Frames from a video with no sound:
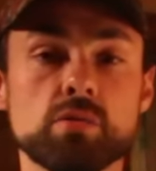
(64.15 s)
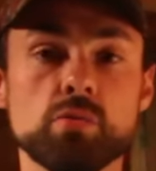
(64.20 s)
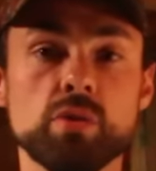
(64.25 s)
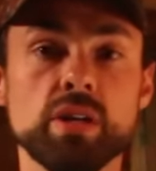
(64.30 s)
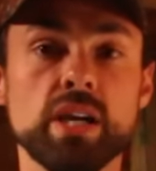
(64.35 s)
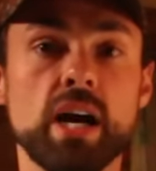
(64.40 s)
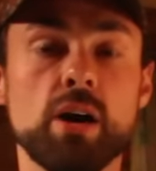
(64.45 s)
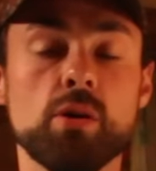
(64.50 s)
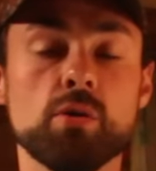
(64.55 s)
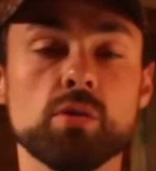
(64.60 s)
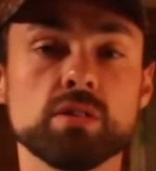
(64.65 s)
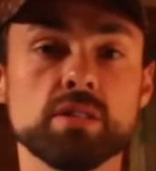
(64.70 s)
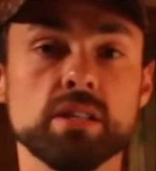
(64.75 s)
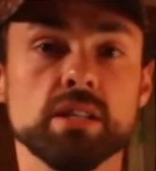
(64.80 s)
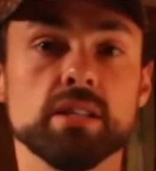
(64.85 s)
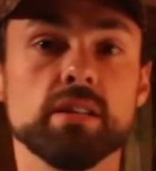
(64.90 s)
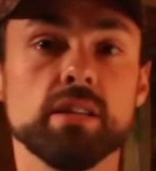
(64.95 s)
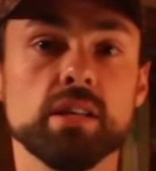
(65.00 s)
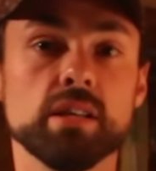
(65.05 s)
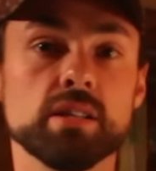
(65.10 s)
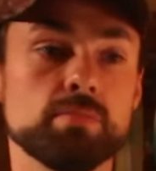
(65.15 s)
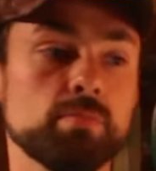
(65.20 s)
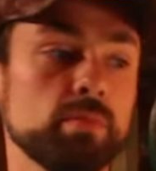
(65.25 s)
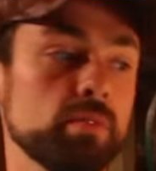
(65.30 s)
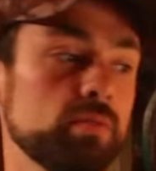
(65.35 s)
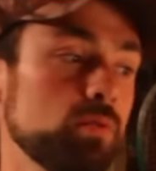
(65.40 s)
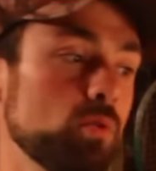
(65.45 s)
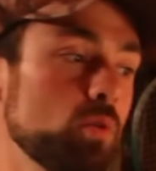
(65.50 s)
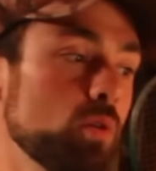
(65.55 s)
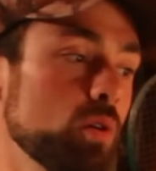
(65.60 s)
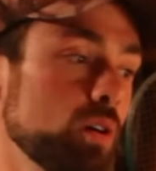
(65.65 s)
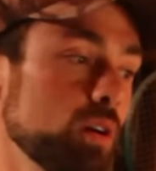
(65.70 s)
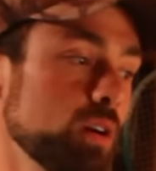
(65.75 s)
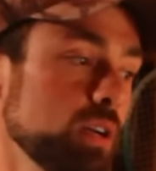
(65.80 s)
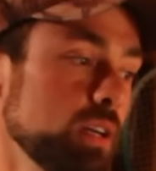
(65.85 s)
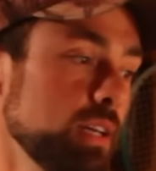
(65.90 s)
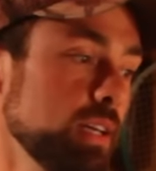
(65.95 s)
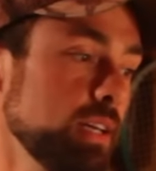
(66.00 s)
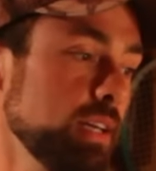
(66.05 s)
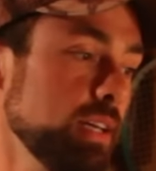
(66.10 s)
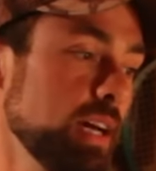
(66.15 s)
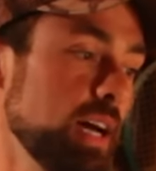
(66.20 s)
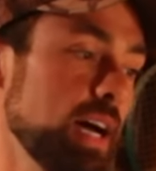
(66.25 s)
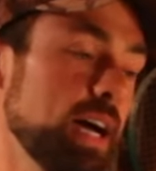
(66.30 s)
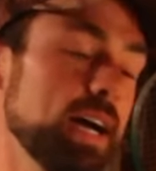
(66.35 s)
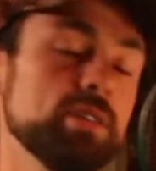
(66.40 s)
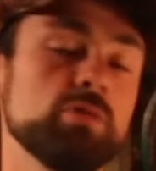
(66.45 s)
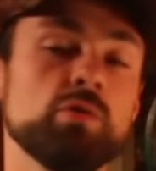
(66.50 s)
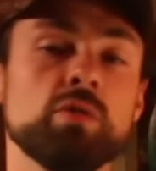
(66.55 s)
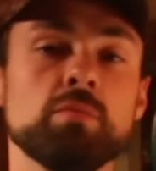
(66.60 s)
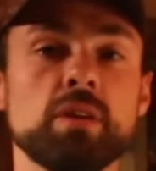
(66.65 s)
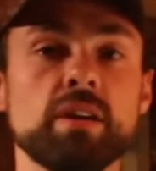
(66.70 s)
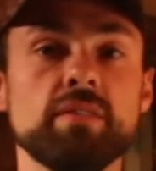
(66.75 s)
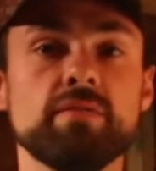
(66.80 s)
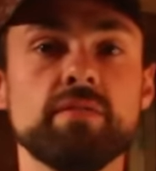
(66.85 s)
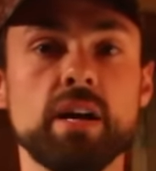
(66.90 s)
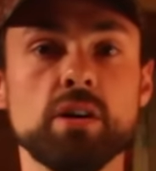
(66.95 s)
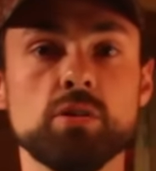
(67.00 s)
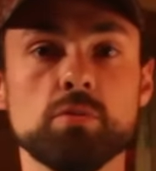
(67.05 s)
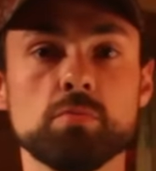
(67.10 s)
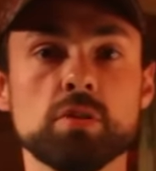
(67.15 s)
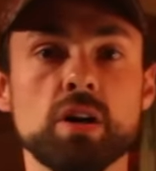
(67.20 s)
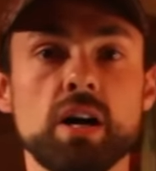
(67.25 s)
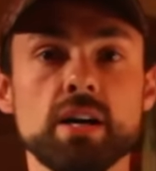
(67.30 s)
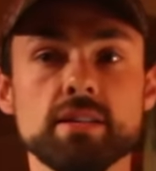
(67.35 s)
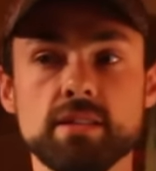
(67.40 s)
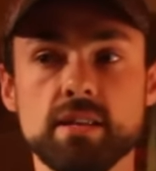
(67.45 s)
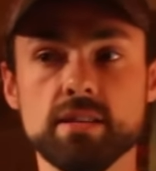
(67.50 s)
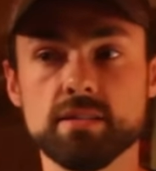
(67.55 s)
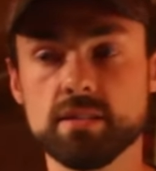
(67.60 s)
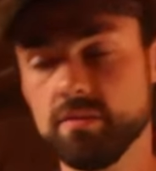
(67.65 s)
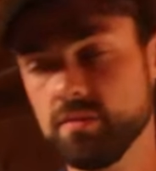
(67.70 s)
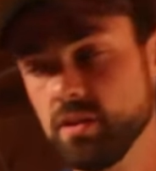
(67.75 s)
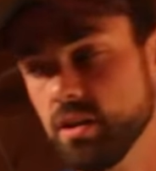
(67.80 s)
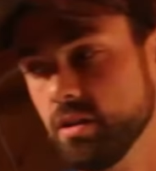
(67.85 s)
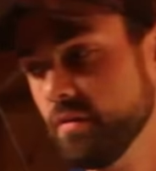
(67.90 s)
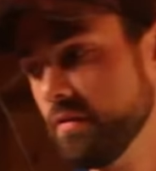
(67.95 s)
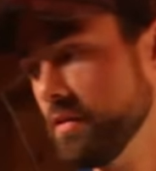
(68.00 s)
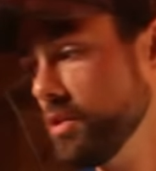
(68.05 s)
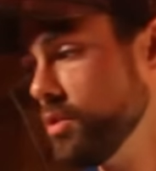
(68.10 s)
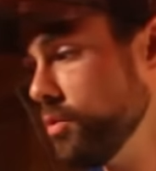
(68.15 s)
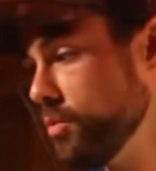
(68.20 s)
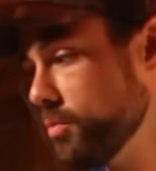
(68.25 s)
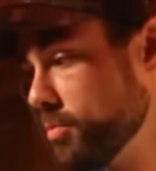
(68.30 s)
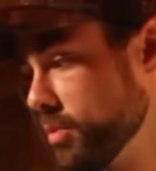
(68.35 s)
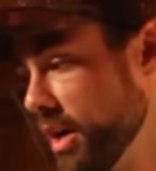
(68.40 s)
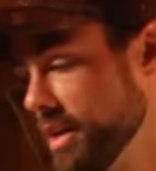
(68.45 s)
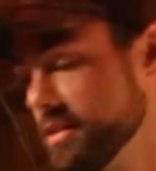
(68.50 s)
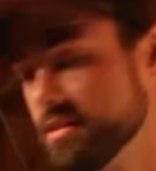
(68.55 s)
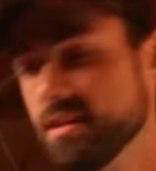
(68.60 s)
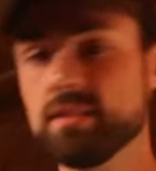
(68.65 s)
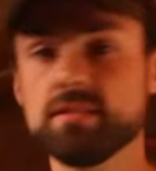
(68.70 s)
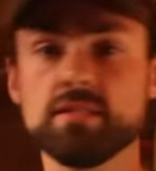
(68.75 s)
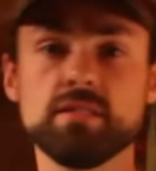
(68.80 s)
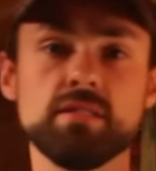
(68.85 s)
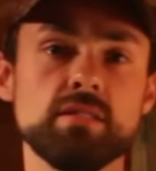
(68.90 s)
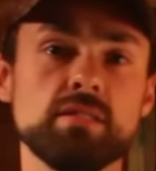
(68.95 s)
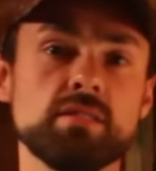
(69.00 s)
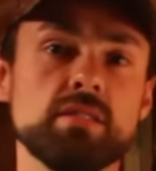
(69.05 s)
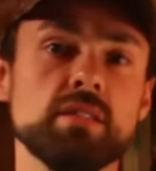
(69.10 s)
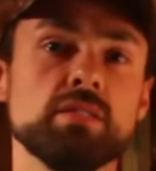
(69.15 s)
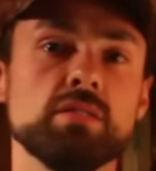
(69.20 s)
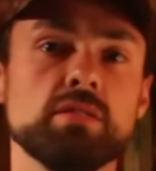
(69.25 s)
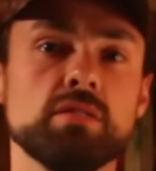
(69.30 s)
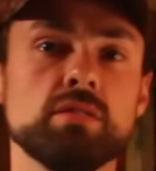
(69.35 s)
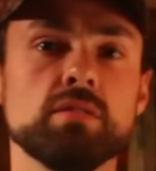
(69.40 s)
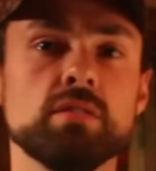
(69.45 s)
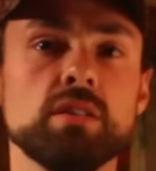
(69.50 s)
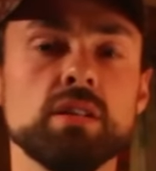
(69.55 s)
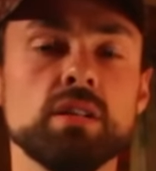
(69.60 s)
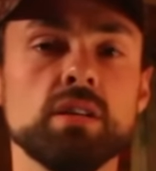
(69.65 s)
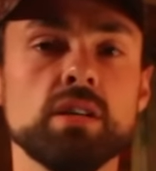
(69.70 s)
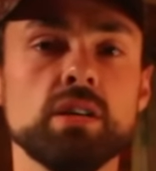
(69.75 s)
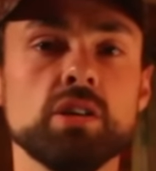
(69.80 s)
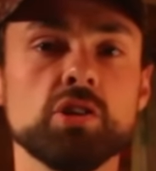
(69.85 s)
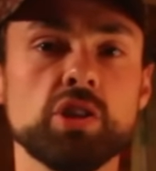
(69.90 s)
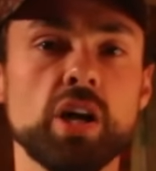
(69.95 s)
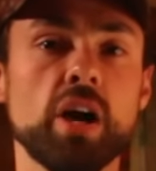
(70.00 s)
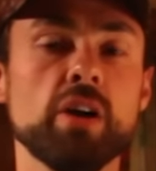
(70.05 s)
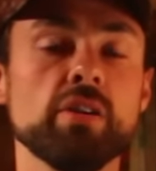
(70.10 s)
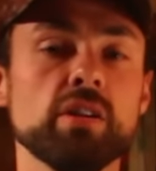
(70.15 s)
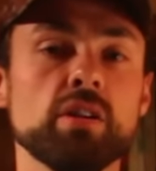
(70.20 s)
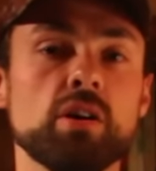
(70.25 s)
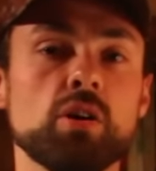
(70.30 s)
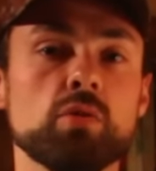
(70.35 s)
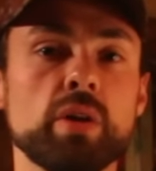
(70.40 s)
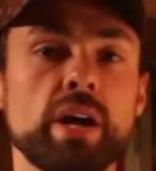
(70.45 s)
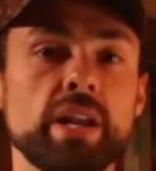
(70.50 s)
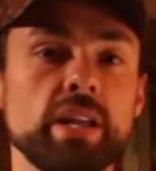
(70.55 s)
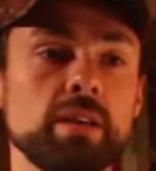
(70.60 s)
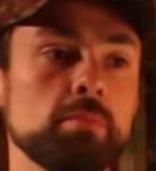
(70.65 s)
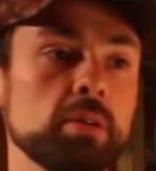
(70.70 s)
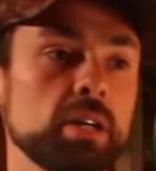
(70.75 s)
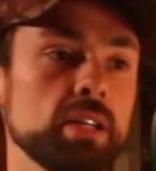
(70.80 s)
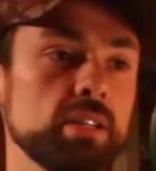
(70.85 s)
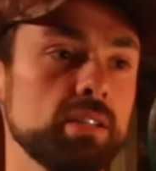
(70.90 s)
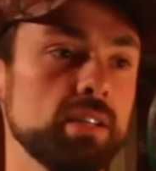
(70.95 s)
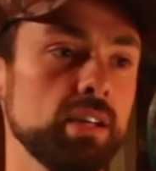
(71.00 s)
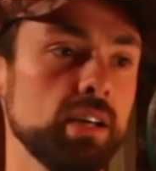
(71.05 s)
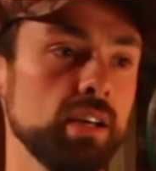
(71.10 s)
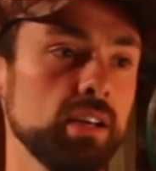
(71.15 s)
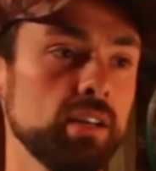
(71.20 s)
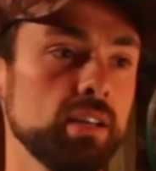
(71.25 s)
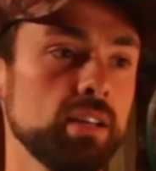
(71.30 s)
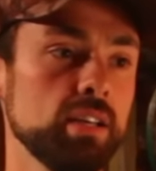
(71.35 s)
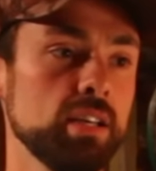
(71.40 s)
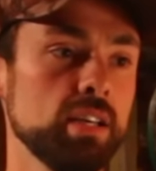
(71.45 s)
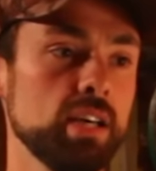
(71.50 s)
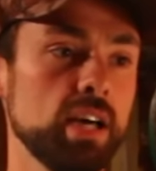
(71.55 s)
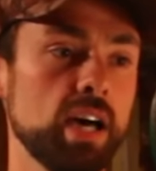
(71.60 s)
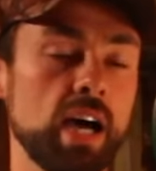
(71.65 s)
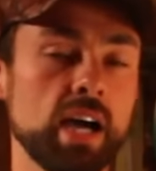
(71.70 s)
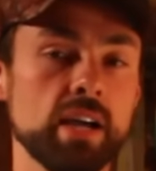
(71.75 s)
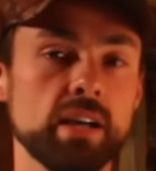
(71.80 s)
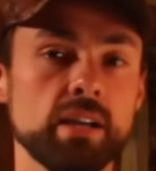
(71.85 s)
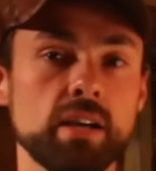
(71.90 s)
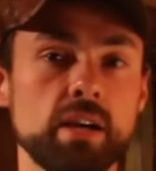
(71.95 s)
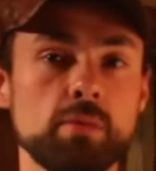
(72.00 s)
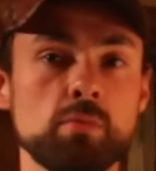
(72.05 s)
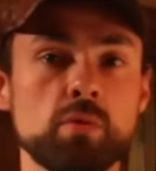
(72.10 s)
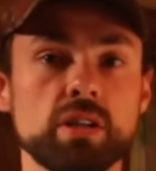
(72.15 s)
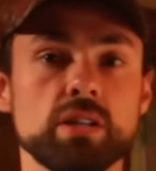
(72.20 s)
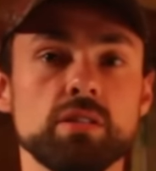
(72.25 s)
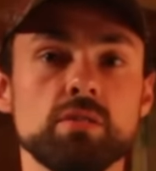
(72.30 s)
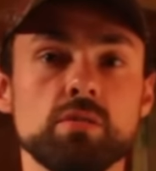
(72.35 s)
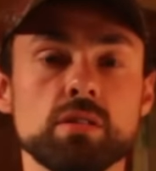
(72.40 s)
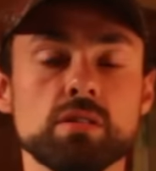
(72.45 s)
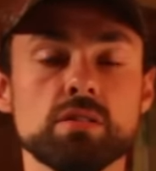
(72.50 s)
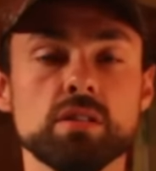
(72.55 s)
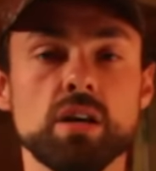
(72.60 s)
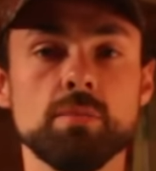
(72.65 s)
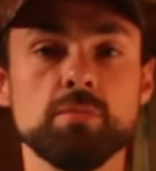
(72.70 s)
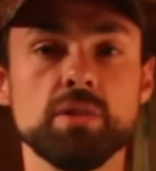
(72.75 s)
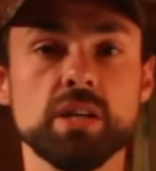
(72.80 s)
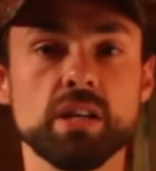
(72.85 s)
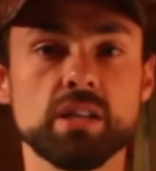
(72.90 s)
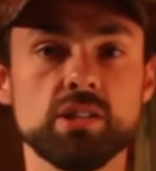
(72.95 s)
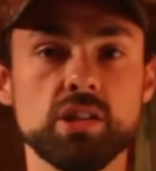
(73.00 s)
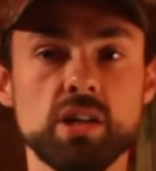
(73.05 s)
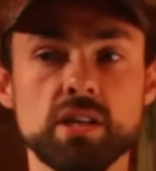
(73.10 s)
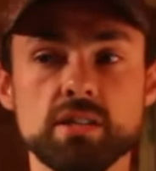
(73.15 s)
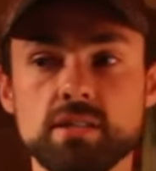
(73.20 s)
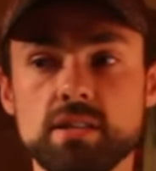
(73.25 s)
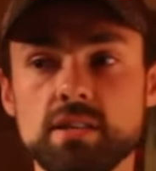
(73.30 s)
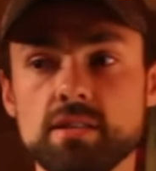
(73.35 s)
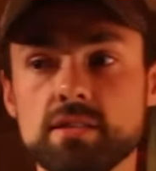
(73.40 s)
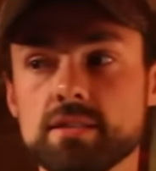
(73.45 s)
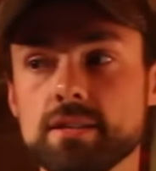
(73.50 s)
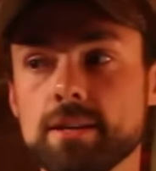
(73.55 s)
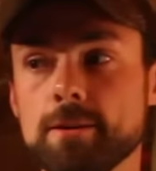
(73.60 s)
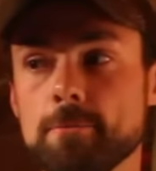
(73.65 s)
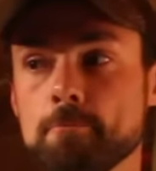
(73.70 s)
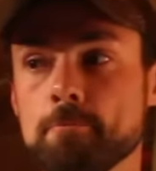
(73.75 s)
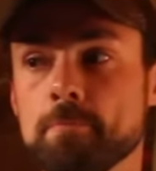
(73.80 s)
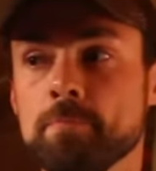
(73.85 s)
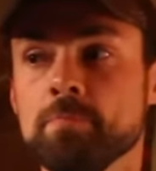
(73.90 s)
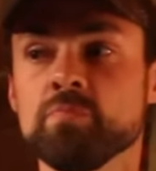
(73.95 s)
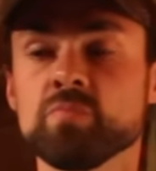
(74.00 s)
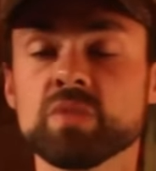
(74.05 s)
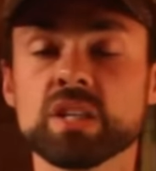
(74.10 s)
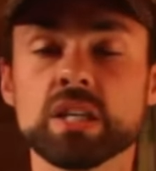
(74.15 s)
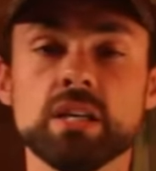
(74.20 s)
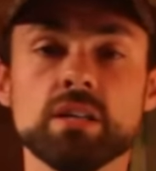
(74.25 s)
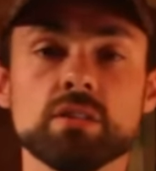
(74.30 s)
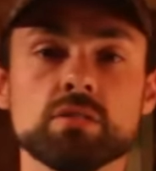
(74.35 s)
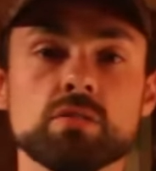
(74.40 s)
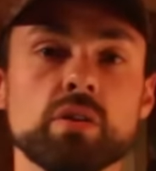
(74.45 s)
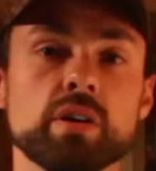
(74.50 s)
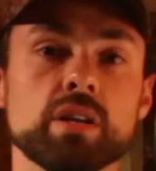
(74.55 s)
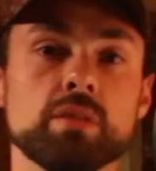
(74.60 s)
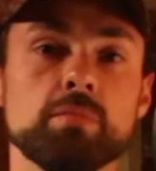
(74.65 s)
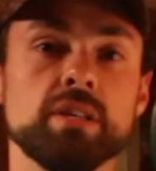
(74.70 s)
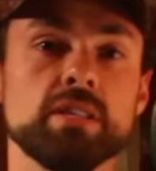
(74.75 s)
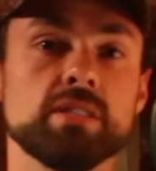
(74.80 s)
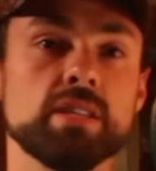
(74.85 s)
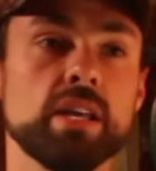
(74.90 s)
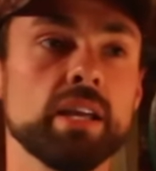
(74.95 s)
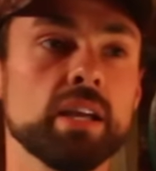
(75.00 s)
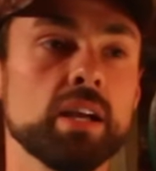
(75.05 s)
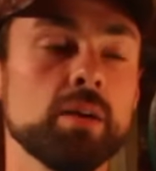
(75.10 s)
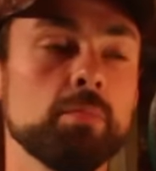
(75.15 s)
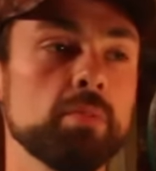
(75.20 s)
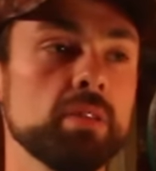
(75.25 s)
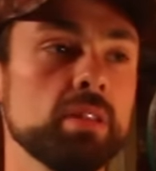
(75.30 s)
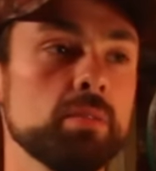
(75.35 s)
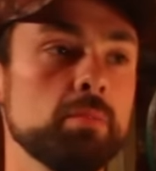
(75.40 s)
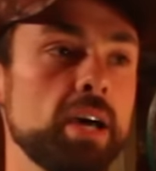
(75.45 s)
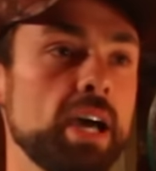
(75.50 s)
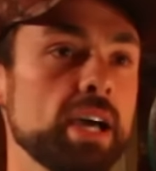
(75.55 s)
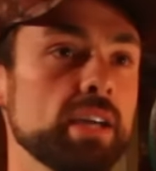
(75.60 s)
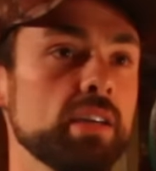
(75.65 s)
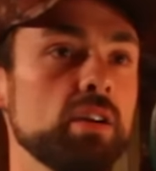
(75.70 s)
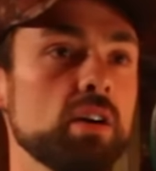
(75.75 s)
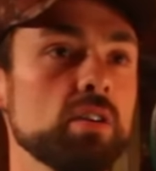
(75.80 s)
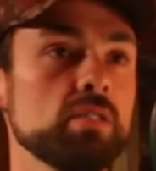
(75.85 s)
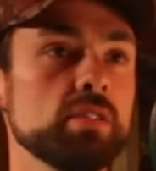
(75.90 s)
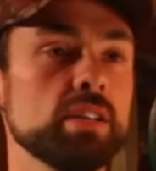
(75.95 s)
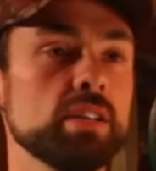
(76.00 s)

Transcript: 3 hours into this before doing my final process. I've done a few processes and shared it already, but I want to do this object justice. So I'm going to be setting up in the backyard